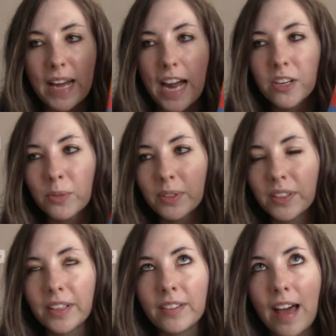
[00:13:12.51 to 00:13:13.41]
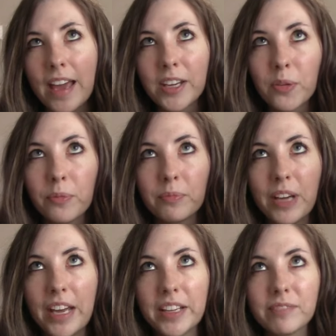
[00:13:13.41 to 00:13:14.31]
but I don't really like
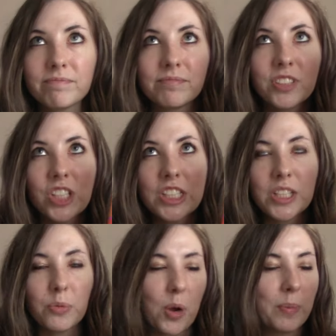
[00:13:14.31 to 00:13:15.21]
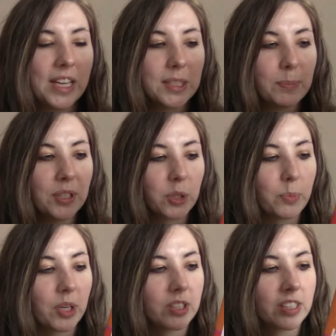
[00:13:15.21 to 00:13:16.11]
like cheesy romance books
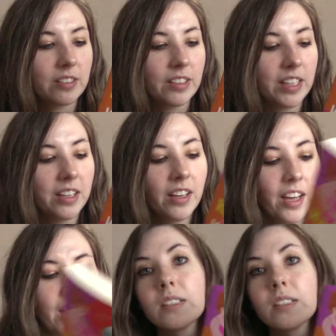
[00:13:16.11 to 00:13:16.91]
personally.